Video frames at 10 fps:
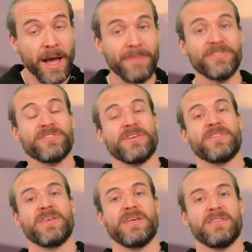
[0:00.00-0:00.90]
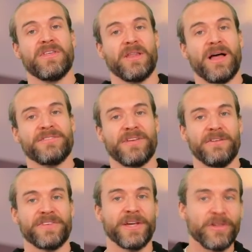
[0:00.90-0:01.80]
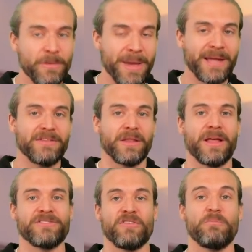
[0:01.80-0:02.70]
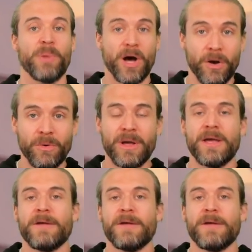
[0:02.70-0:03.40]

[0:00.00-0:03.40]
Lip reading: Obviously, the loss of Kill Command, the loss of Bow,